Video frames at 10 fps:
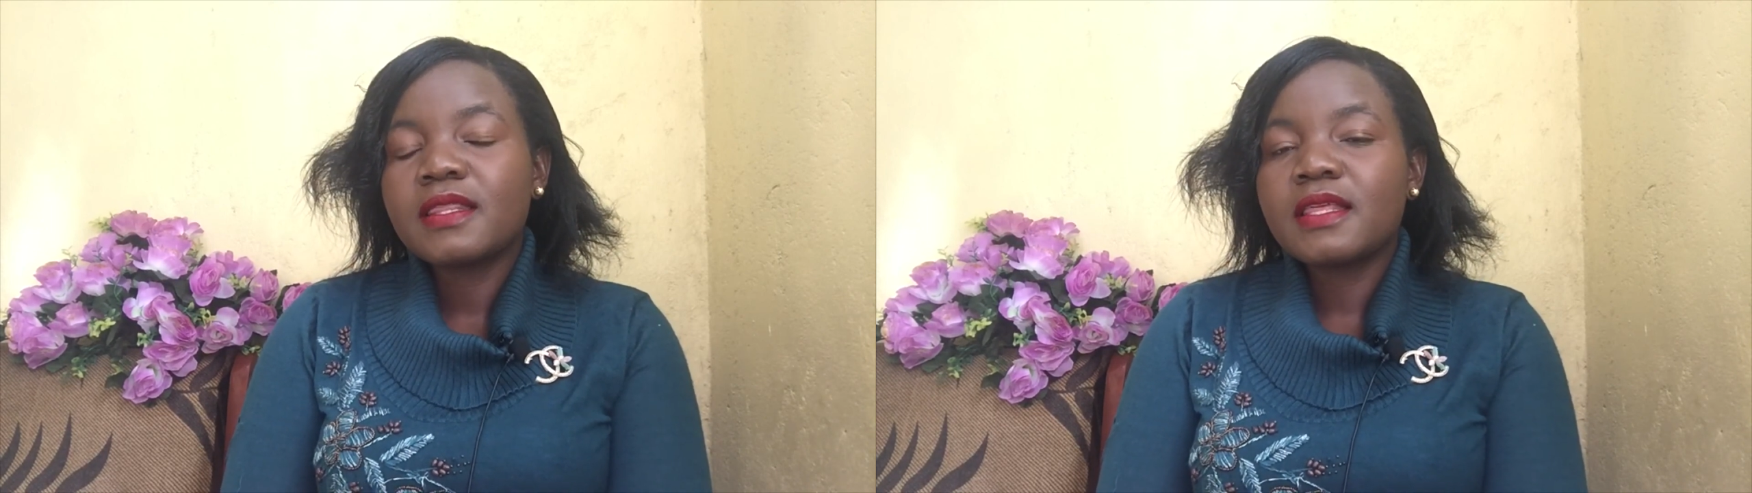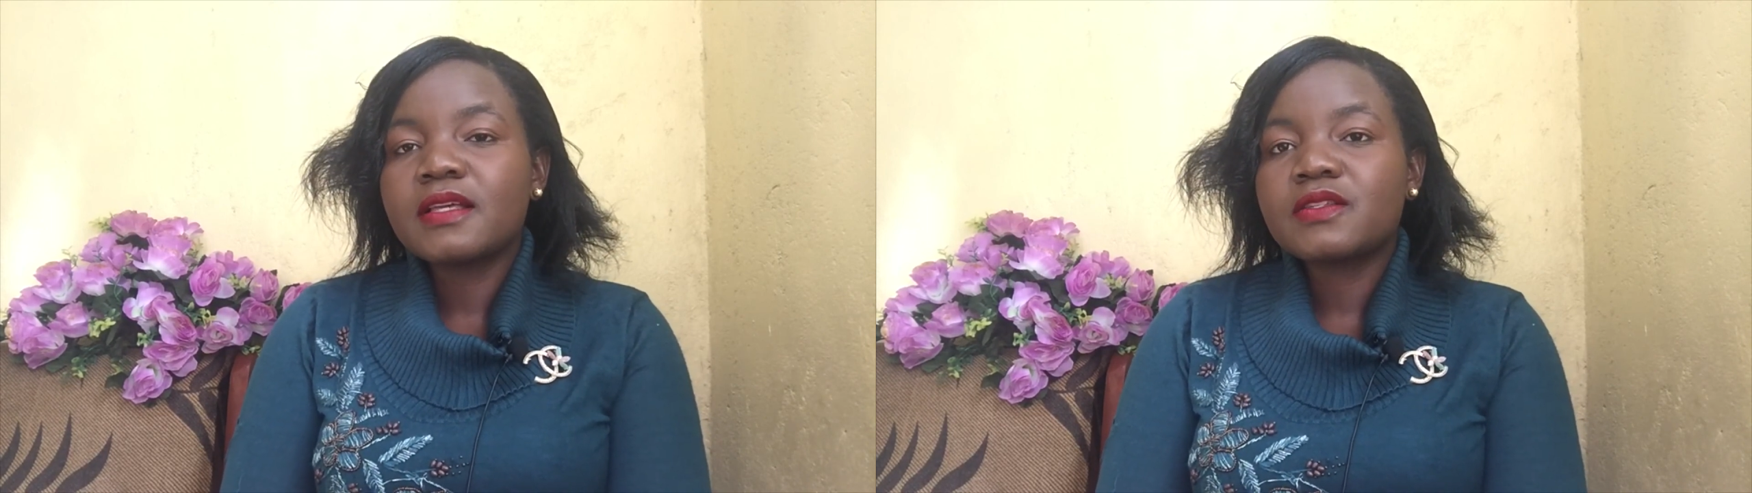
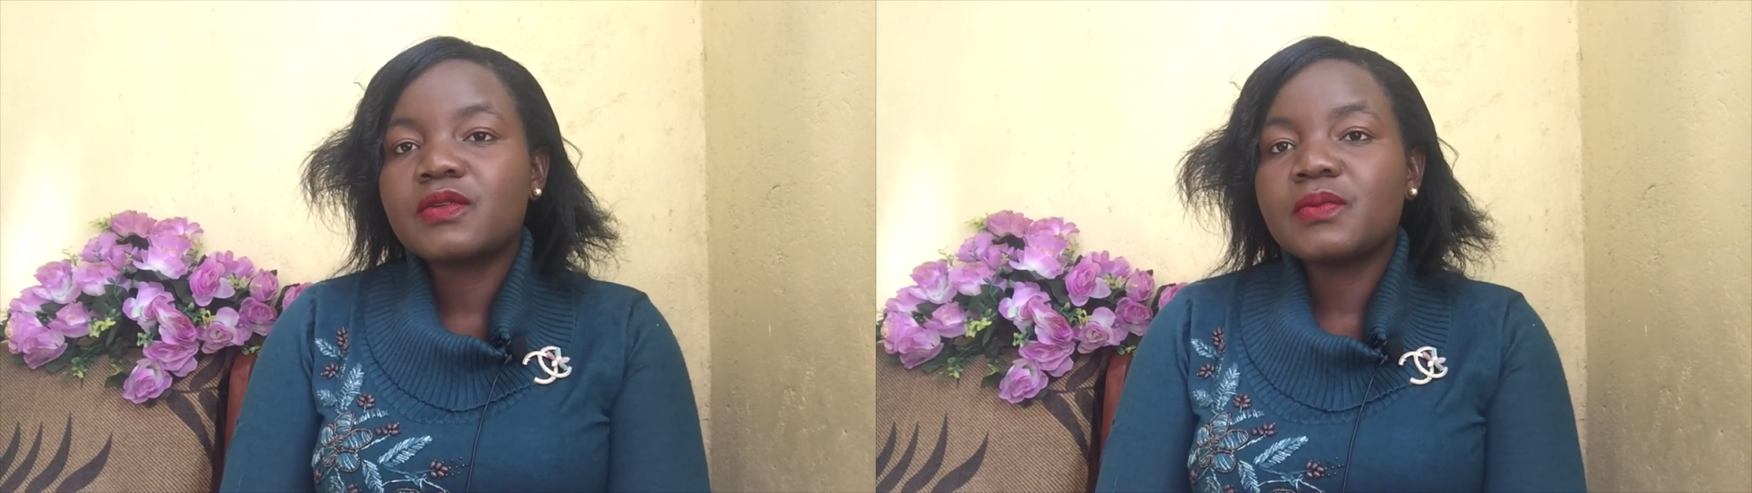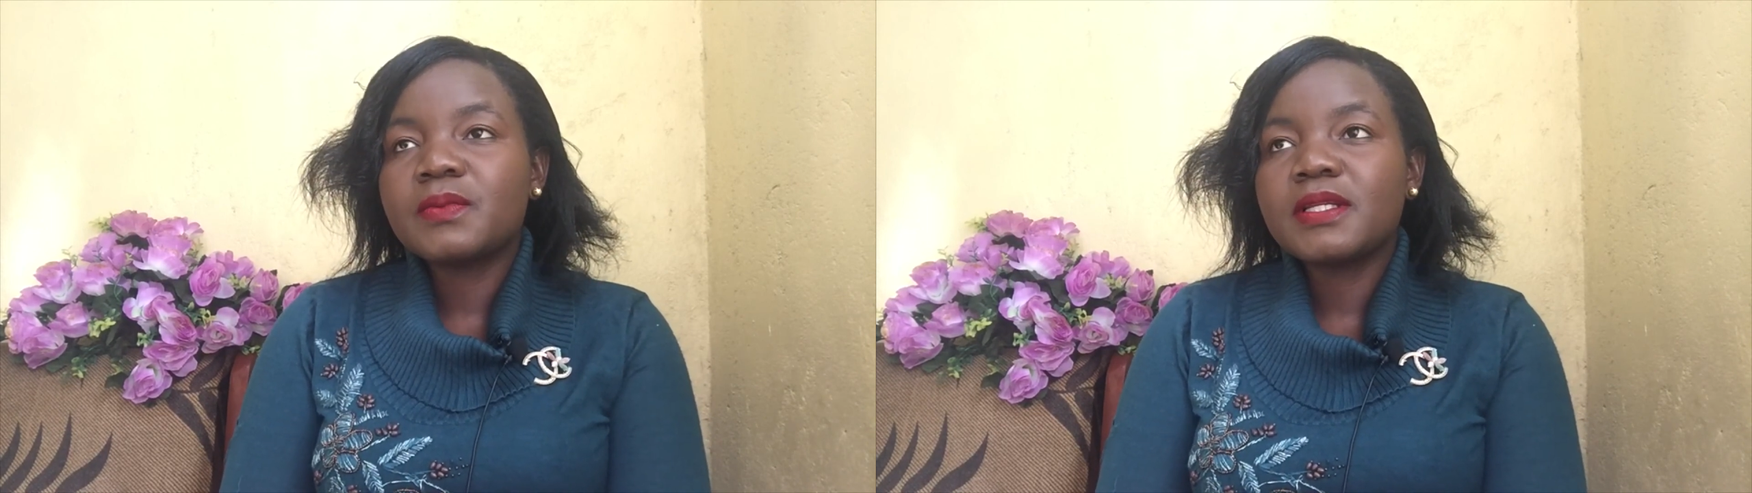There are
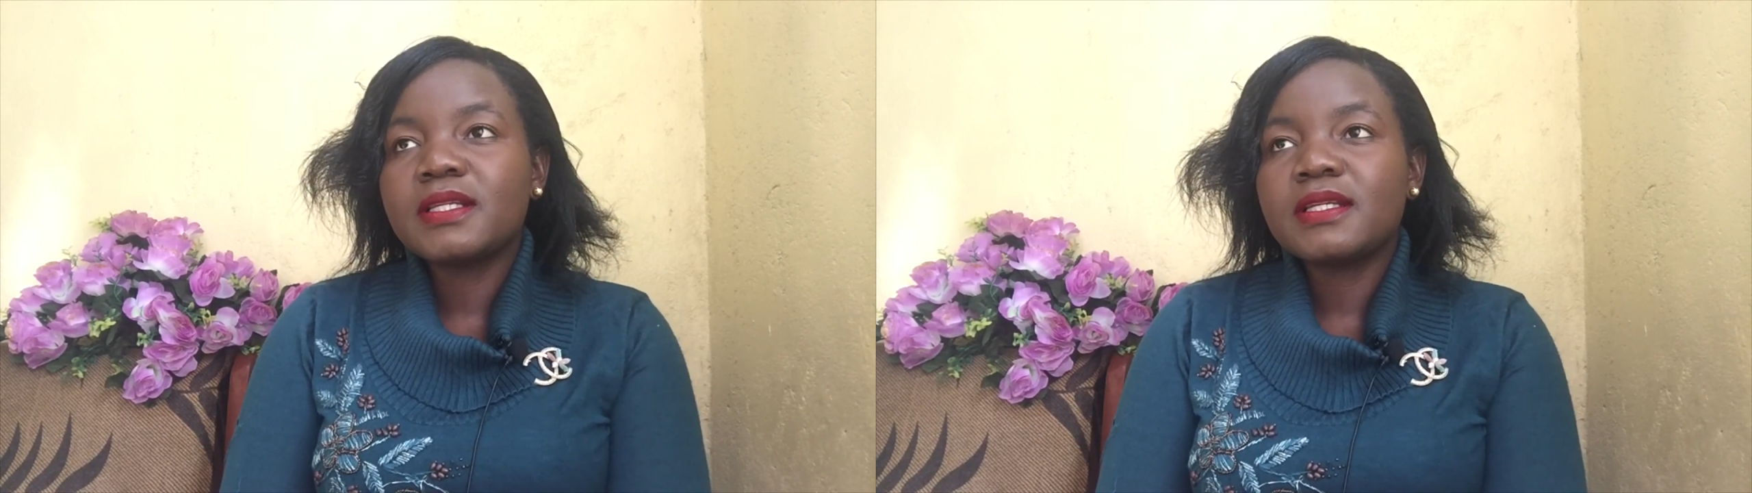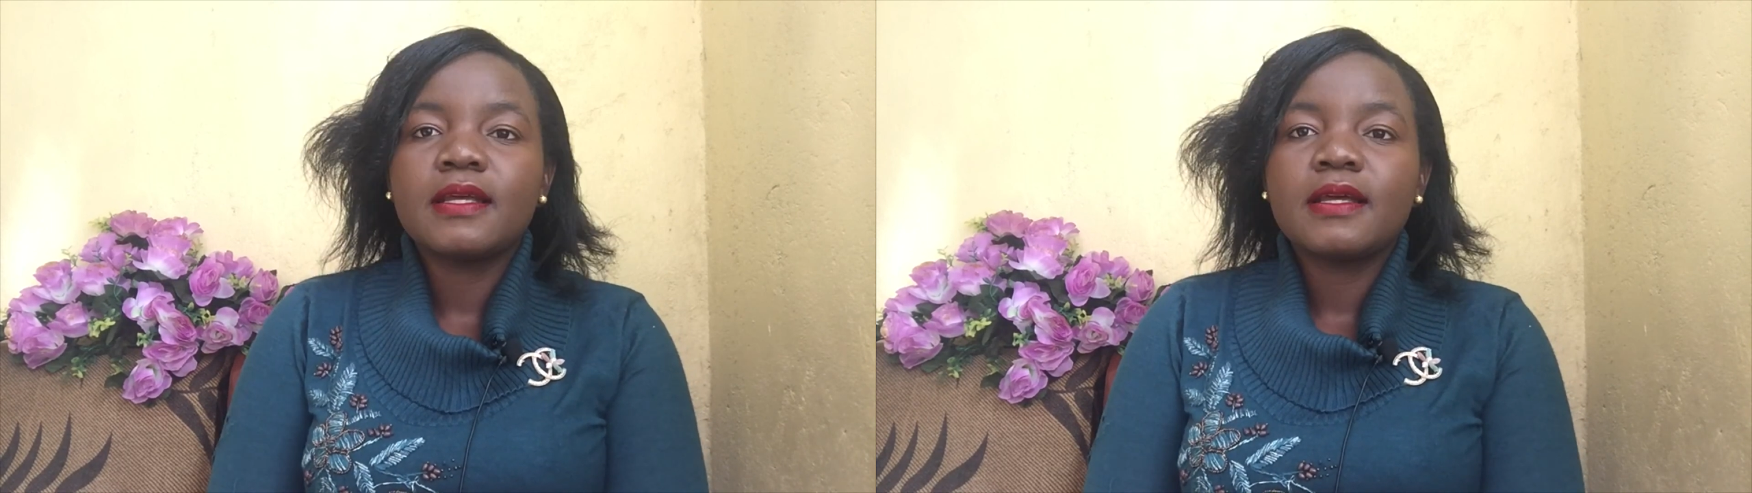so
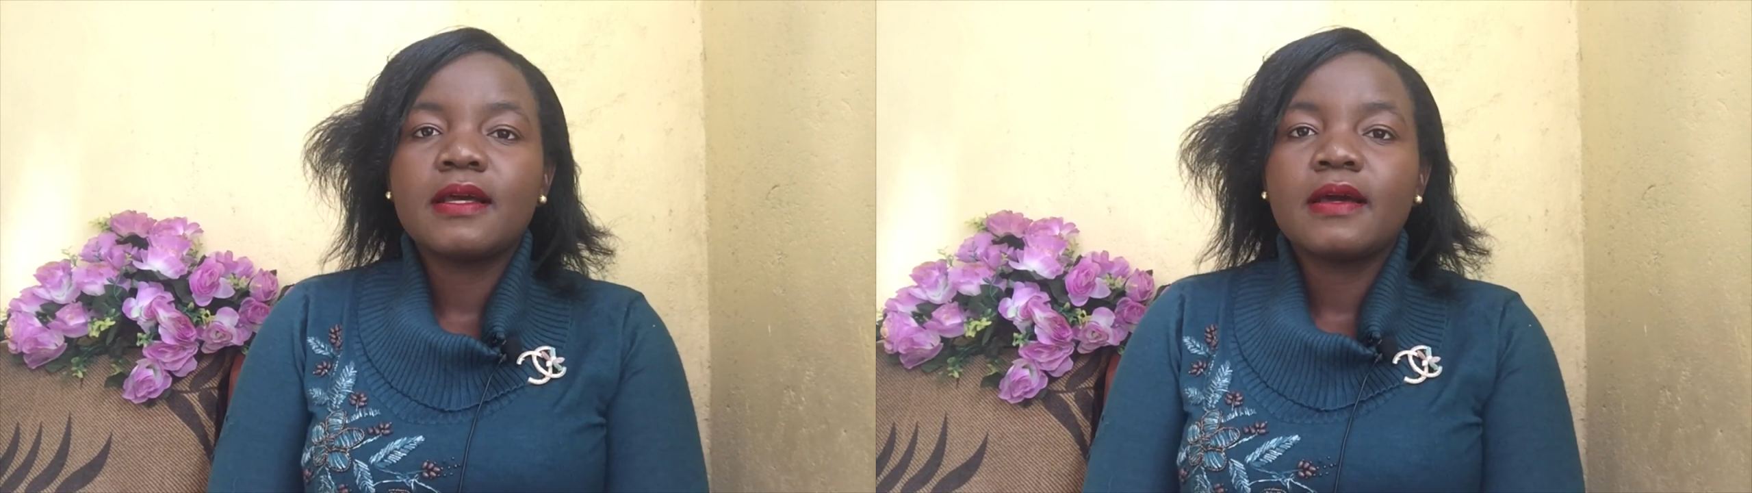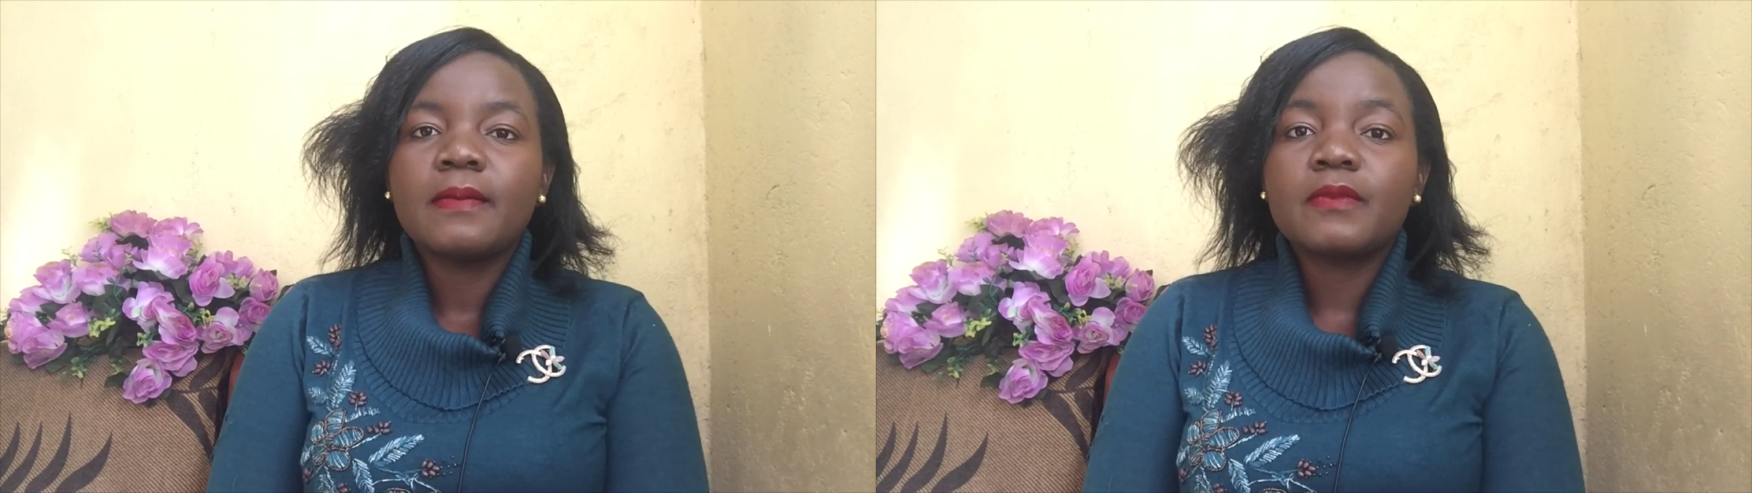many
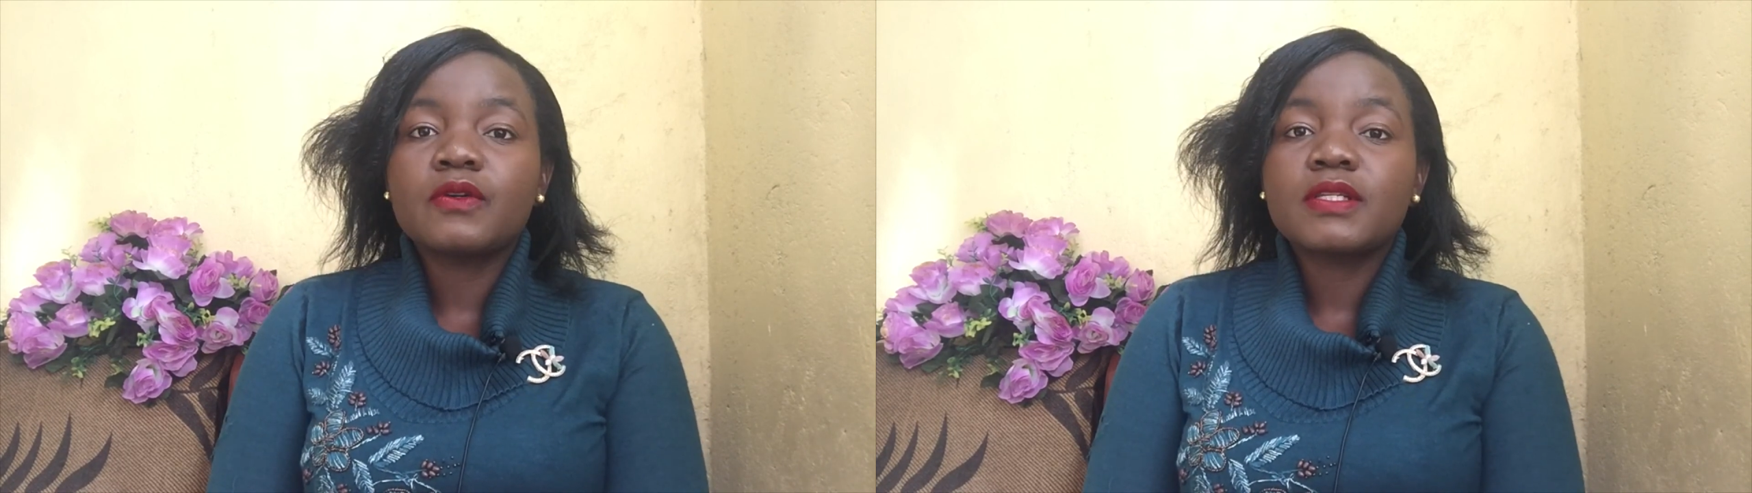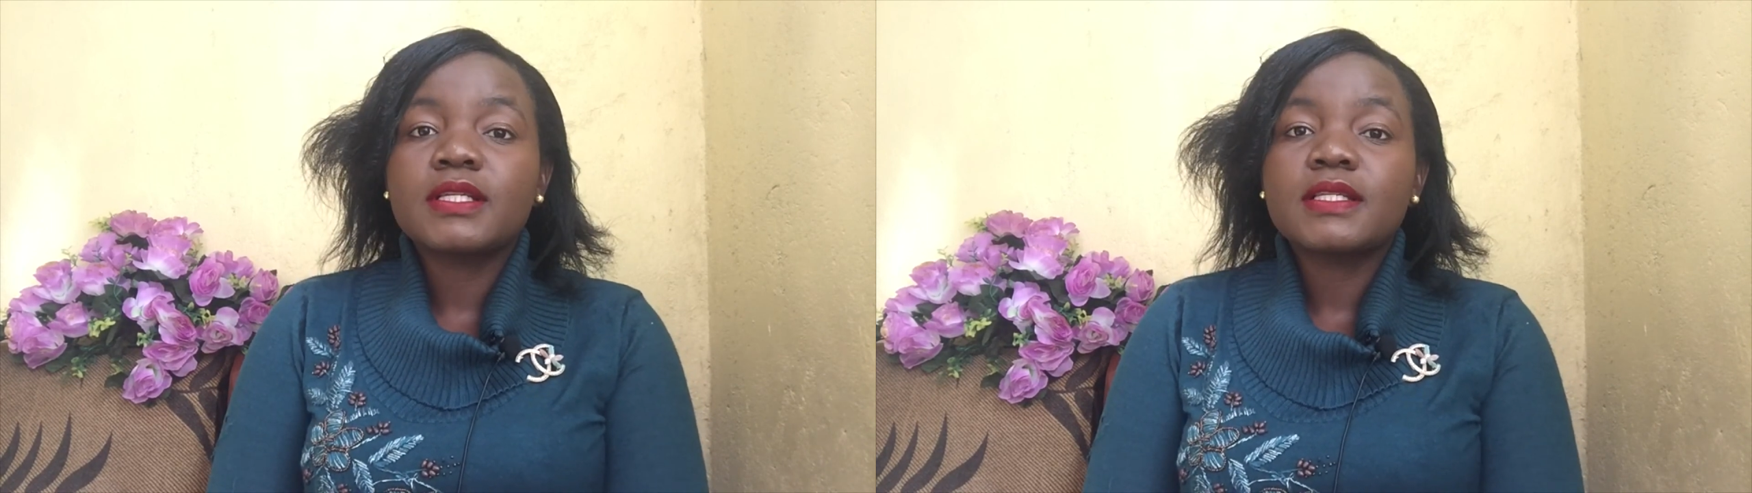
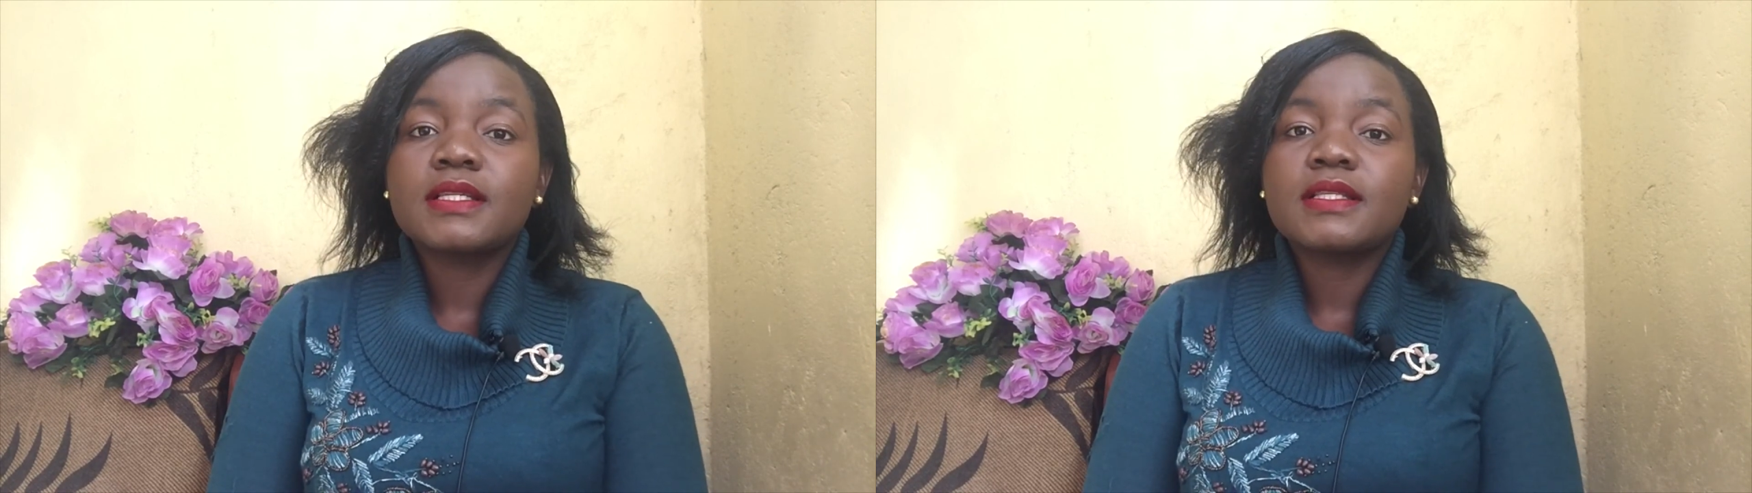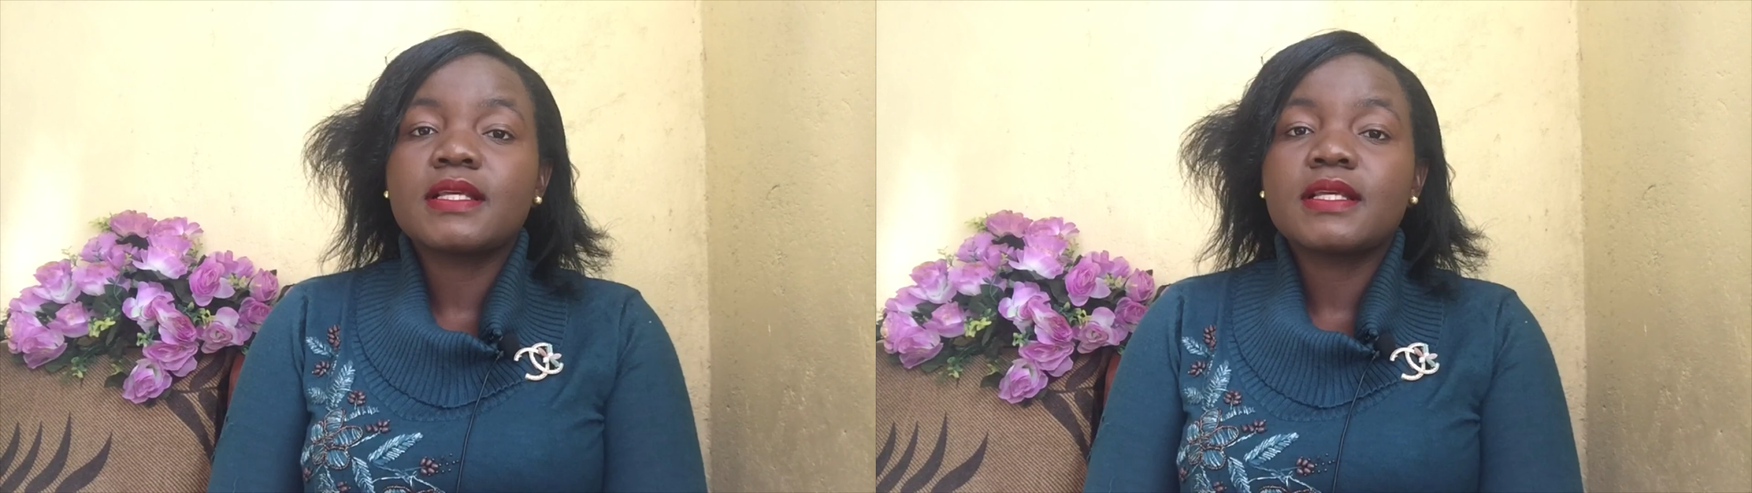processes